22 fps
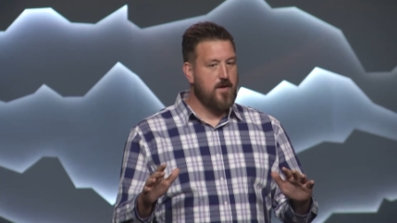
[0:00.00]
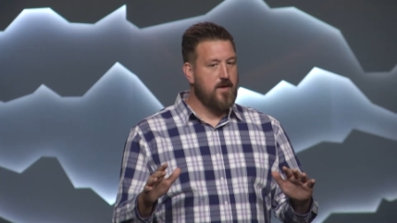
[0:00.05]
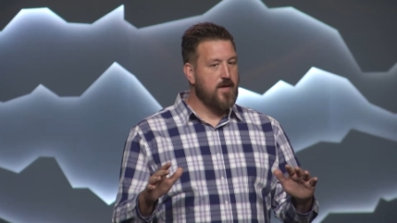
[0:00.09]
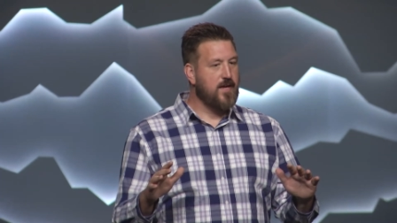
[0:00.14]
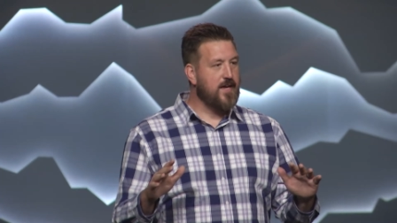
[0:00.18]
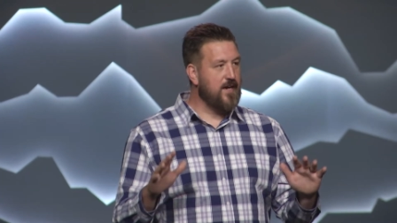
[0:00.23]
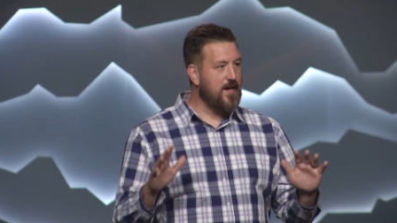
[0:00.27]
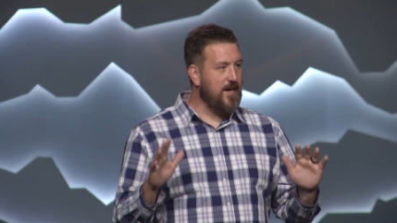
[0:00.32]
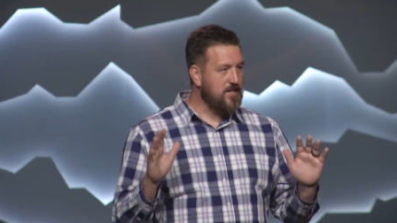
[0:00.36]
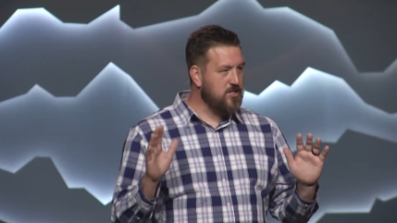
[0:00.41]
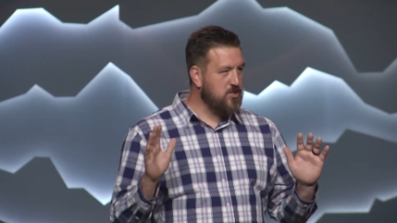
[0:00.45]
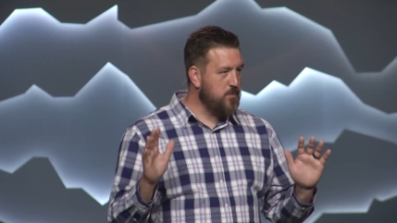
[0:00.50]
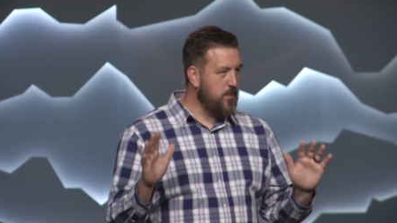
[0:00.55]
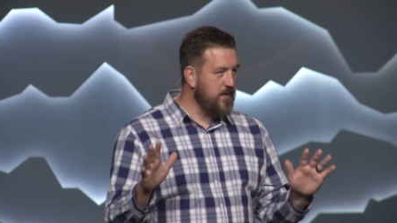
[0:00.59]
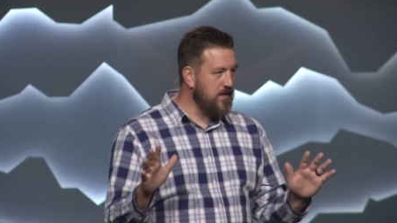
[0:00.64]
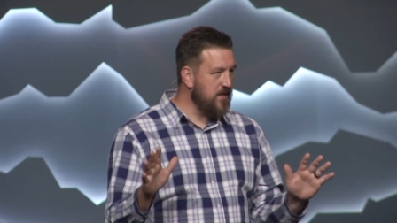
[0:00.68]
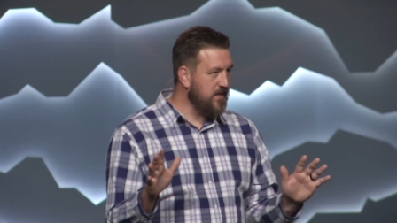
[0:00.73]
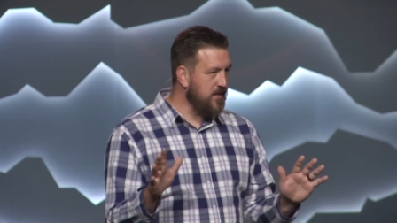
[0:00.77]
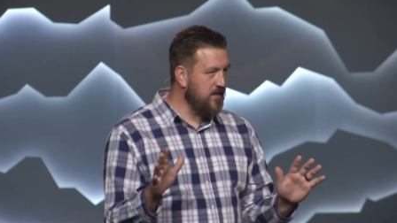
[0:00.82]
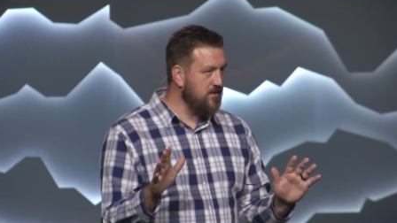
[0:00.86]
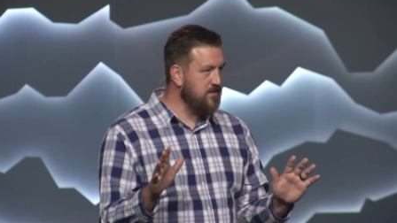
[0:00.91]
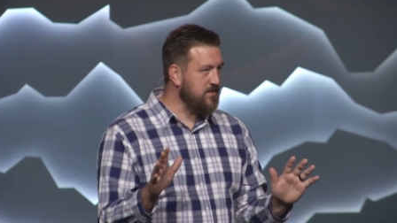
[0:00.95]
can I spend a
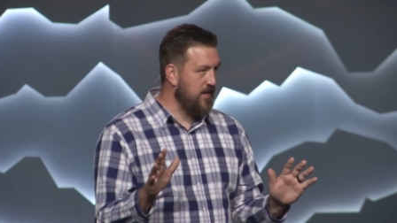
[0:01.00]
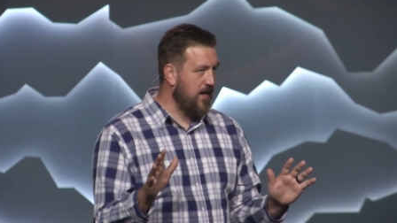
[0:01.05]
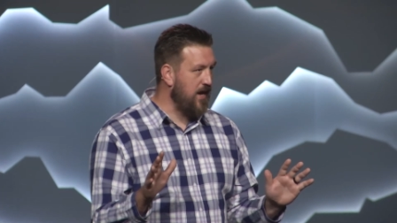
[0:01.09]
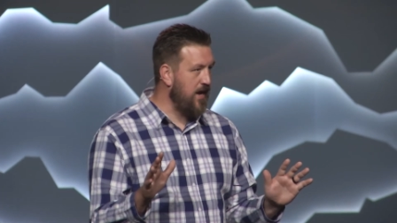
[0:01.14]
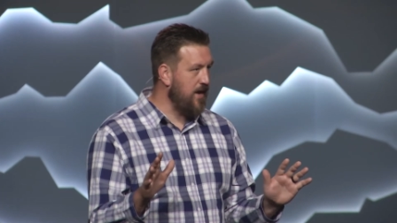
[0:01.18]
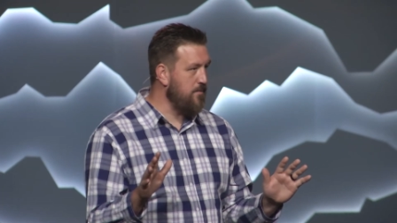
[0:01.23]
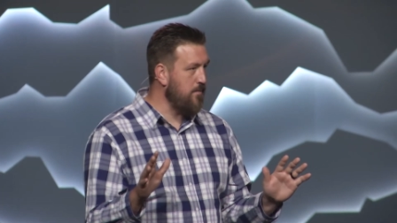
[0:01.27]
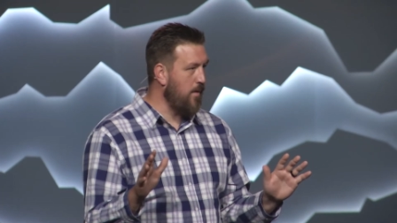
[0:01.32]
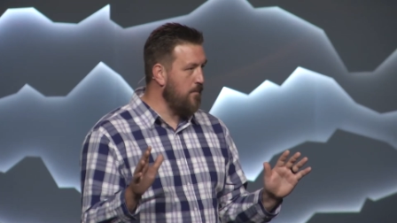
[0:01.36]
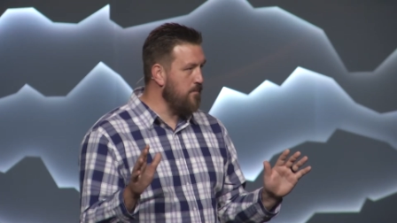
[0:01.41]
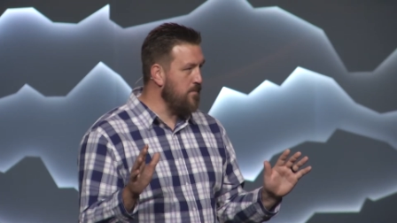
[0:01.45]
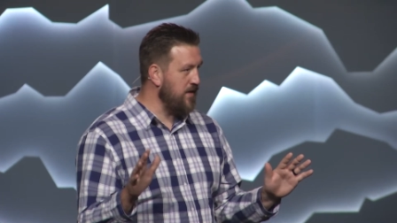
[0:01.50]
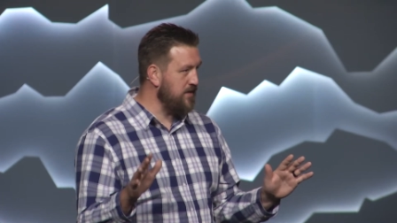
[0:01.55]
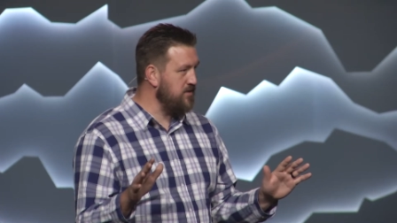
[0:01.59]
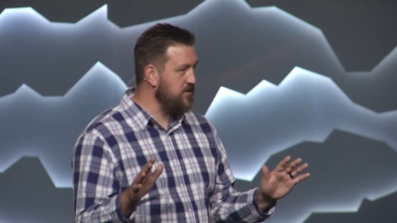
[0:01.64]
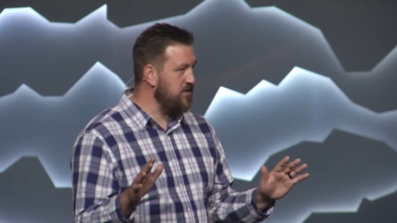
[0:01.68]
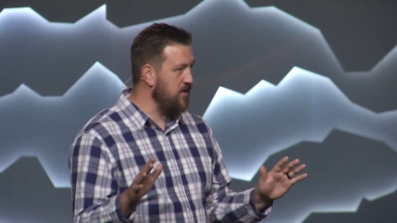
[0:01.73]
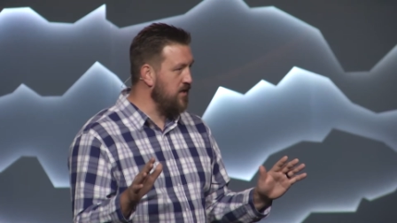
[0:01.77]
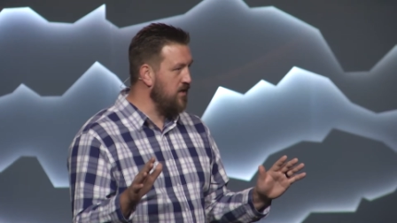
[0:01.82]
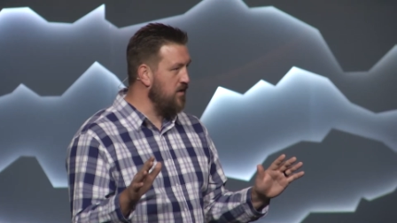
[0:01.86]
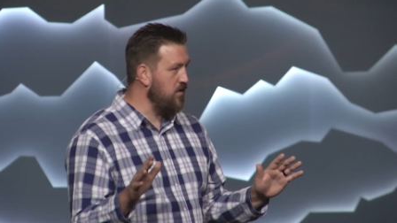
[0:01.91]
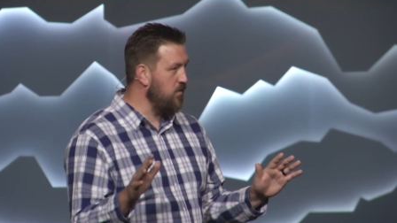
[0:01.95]
little time
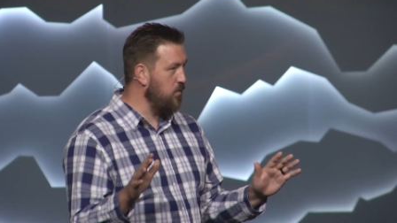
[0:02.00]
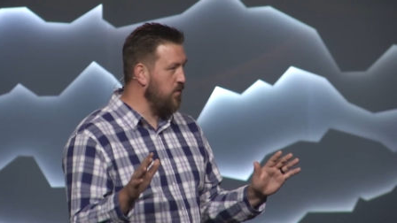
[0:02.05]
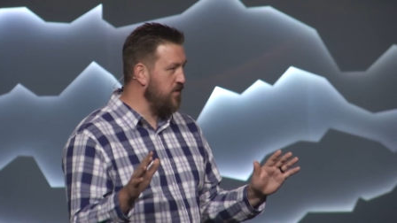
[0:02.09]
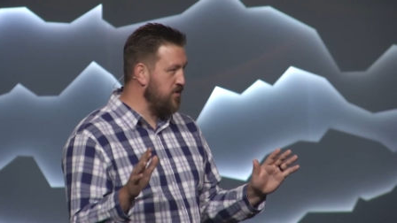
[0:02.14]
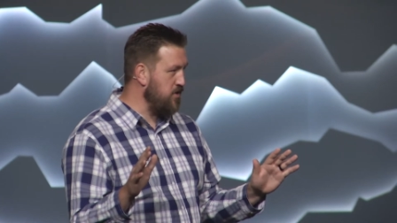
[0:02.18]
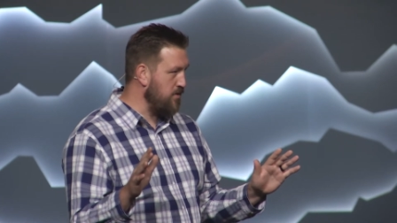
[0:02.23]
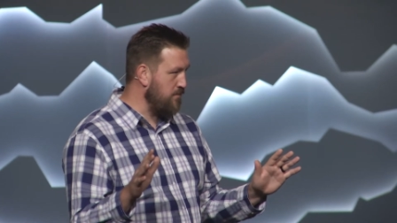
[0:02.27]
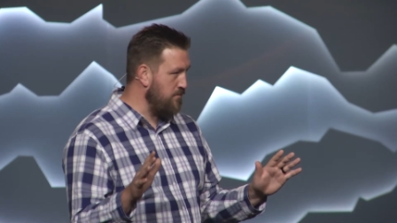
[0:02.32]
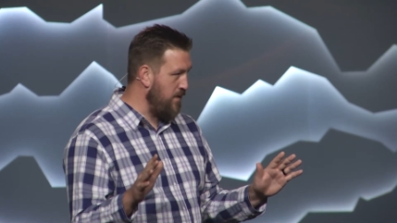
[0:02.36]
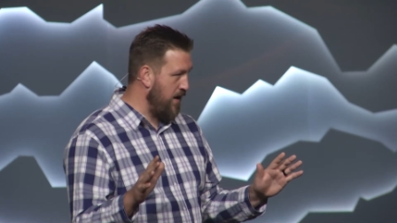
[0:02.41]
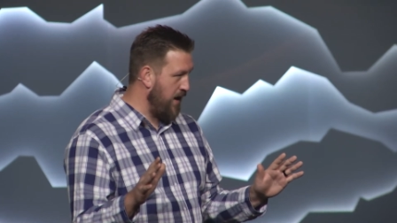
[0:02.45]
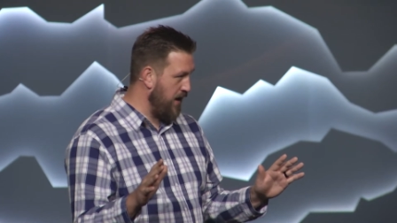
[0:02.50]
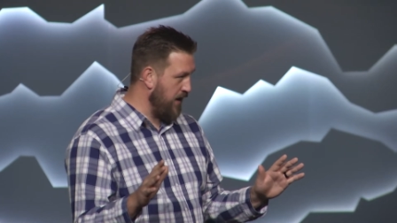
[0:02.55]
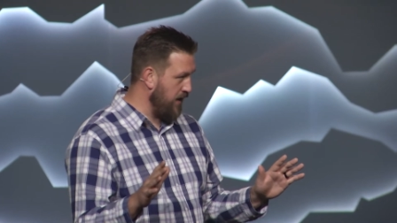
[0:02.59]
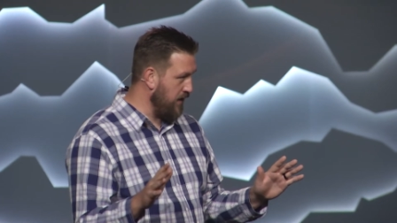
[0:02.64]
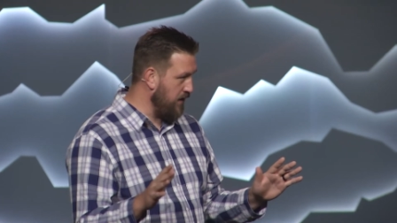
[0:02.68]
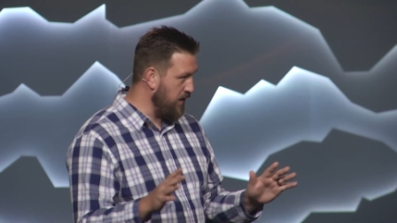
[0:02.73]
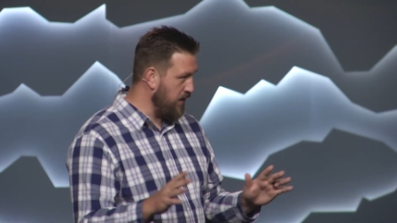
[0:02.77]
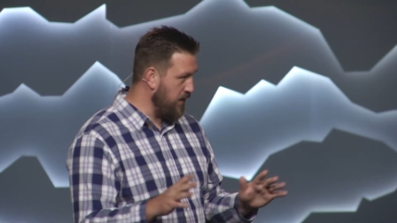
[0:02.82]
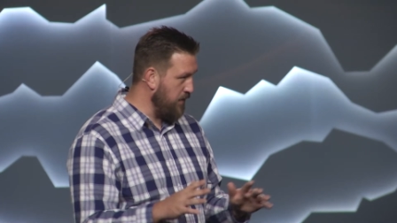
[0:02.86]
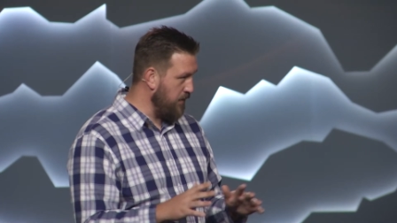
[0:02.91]
messing with your mind?